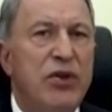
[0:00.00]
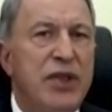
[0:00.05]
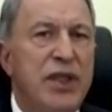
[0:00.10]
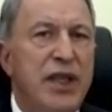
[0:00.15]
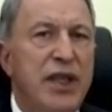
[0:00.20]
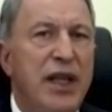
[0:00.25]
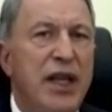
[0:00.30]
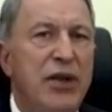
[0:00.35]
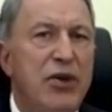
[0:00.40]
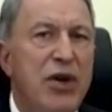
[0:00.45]
the
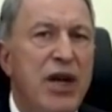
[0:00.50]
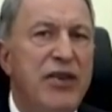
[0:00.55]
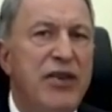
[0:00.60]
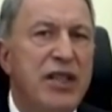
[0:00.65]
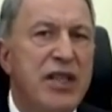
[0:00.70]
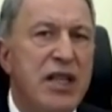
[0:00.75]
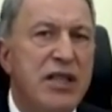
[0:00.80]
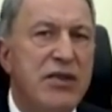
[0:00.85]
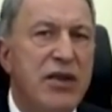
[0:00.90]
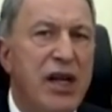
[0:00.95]

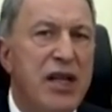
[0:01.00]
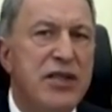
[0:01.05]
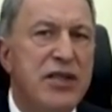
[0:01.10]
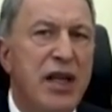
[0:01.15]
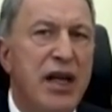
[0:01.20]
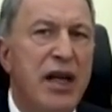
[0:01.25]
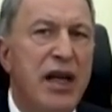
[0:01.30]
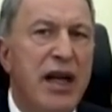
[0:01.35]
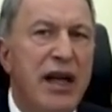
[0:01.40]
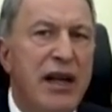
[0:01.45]
UN-recognized
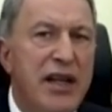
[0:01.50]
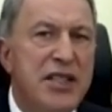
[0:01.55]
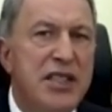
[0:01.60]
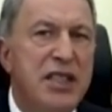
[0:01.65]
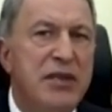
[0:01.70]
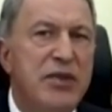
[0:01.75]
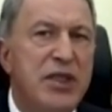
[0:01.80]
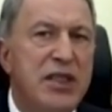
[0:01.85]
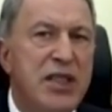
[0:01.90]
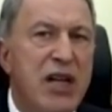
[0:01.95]

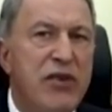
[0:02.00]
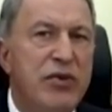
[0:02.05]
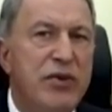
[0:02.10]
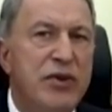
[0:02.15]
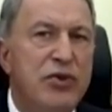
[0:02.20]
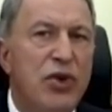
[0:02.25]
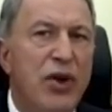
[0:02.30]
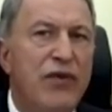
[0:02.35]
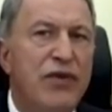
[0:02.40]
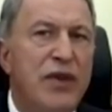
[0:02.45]
legitimate
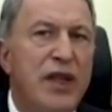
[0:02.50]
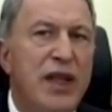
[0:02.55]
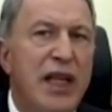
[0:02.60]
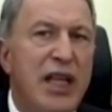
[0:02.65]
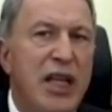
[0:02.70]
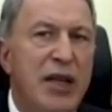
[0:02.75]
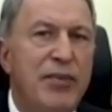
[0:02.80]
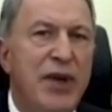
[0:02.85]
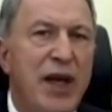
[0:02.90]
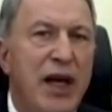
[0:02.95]
government of
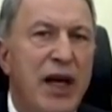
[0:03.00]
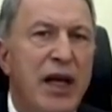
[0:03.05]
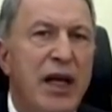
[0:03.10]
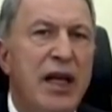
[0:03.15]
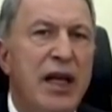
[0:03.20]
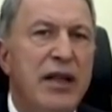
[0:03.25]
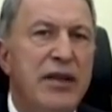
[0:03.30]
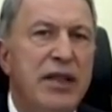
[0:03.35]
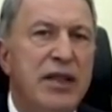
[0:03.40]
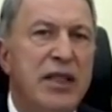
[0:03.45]
Libya,
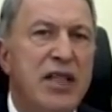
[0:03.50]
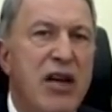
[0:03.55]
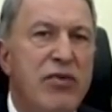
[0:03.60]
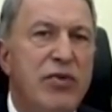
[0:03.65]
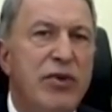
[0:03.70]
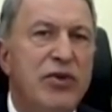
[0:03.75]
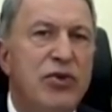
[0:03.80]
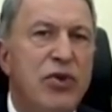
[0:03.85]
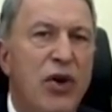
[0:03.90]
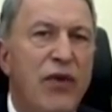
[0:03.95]
the
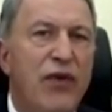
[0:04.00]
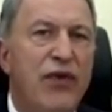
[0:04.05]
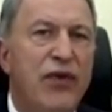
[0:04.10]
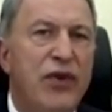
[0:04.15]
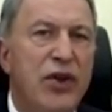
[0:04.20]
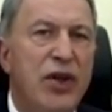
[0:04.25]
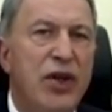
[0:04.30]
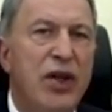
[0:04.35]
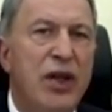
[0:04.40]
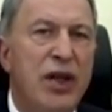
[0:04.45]
government of
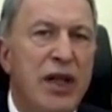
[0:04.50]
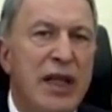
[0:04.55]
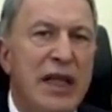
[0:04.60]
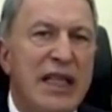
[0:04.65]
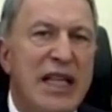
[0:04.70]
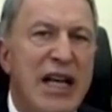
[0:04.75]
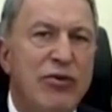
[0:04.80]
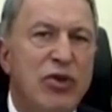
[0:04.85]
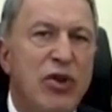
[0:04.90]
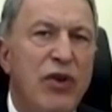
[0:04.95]
the
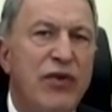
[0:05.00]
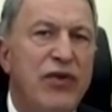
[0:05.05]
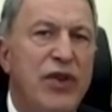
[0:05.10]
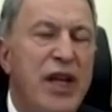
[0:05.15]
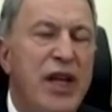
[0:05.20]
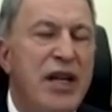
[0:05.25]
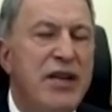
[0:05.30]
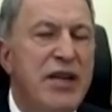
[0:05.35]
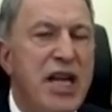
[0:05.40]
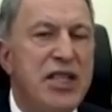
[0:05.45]

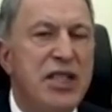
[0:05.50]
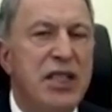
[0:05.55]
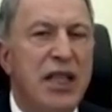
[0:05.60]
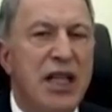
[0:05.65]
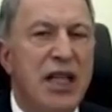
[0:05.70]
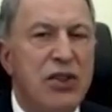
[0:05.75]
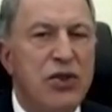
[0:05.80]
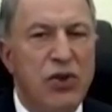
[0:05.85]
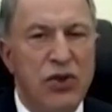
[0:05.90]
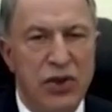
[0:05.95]
National
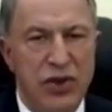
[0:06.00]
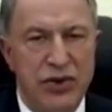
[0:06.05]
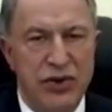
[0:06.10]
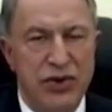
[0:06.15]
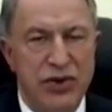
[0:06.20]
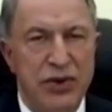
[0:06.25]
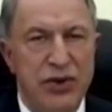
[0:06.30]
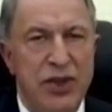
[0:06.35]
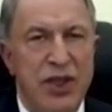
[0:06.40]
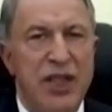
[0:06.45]
Accord,
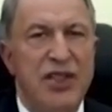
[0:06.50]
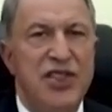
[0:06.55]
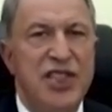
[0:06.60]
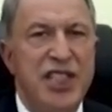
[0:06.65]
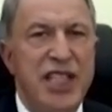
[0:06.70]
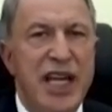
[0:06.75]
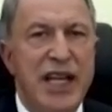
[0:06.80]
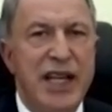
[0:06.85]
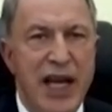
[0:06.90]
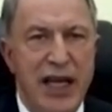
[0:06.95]

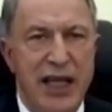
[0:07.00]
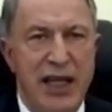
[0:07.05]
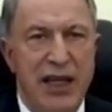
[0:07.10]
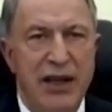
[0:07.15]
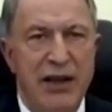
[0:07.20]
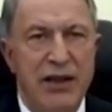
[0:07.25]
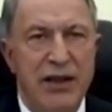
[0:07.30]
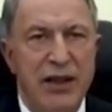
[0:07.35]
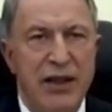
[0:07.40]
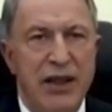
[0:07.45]
GNA.
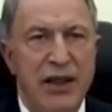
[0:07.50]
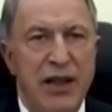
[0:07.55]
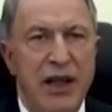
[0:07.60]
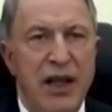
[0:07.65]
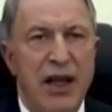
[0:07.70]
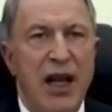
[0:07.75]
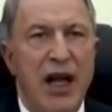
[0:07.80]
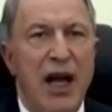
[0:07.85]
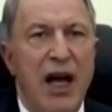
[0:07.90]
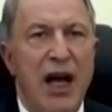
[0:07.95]

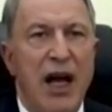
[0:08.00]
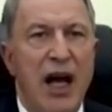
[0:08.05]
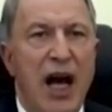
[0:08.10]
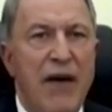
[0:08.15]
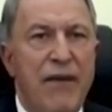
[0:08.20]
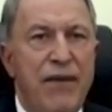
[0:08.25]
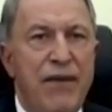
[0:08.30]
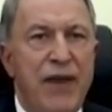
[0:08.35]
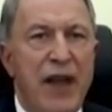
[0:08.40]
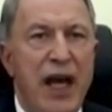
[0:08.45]

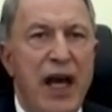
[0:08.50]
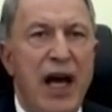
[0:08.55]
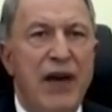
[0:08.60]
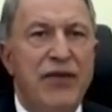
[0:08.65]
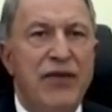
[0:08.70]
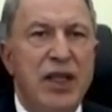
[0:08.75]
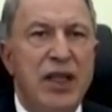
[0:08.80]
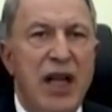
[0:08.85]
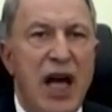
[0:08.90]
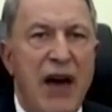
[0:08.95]
After
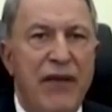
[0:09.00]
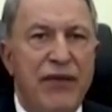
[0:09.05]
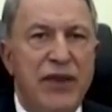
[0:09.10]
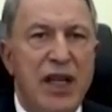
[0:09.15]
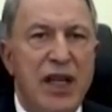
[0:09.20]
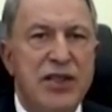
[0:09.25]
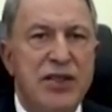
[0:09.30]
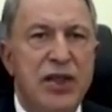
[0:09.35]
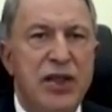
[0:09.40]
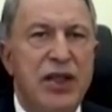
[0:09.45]

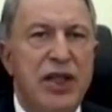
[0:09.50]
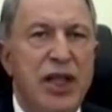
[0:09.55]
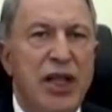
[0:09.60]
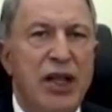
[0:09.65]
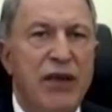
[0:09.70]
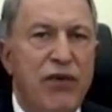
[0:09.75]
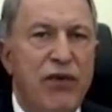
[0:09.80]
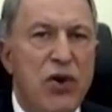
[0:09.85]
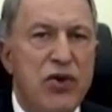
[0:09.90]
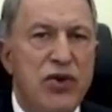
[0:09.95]

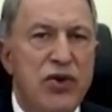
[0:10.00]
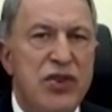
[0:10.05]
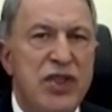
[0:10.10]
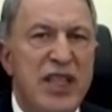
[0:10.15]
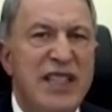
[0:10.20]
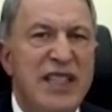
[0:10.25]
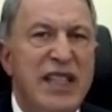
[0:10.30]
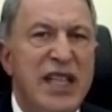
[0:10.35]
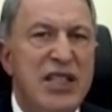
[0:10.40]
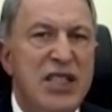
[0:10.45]
the forces
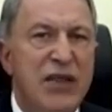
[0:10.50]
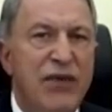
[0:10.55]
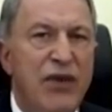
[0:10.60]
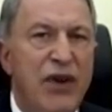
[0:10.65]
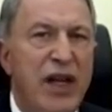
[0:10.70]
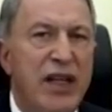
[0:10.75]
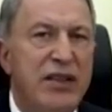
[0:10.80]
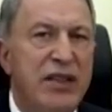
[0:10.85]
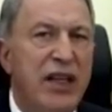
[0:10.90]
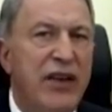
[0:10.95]

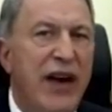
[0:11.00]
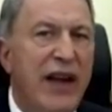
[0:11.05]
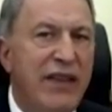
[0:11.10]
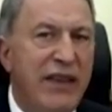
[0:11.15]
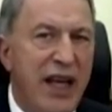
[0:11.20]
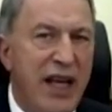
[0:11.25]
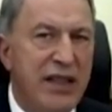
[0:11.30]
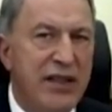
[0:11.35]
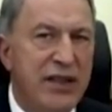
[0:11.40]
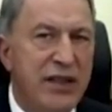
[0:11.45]
intensified their
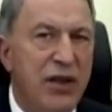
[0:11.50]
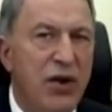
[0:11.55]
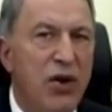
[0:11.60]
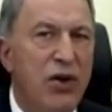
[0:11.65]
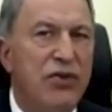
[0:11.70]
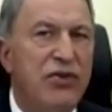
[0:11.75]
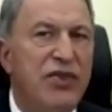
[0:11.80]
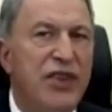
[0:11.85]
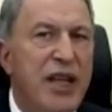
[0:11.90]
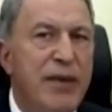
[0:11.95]
attacks
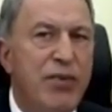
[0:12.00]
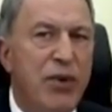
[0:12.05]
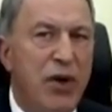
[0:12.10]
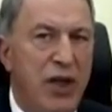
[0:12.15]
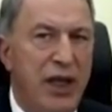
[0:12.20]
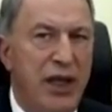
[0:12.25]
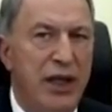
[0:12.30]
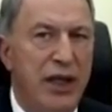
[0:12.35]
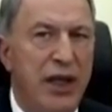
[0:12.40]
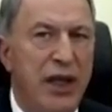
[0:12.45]
on Tripoli
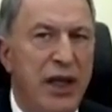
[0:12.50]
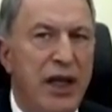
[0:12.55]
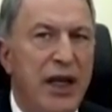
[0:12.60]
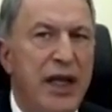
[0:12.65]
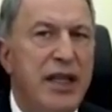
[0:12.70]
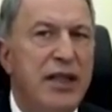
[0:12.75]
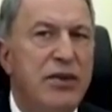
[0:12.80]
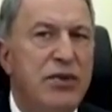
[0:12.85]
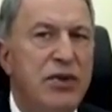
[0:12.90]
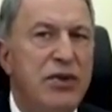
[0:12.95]

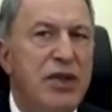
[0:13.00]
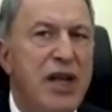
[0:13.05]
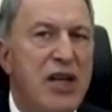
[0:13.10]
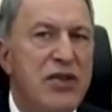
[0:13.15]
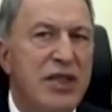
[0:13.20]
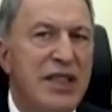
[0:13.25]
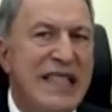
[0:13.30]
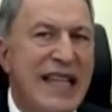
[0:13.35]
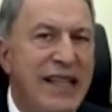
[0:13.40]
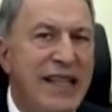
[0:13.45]
in
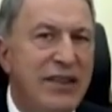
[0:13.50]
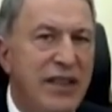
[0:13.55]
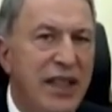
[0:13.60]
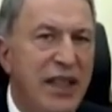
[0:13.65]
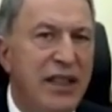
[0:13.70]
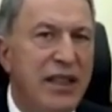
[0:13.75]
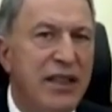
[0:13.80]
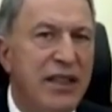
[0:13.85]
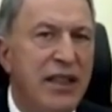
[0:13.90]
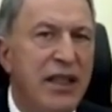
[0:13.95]

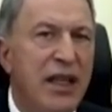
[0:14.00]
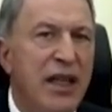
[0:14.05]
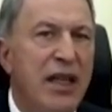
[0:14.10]
2019,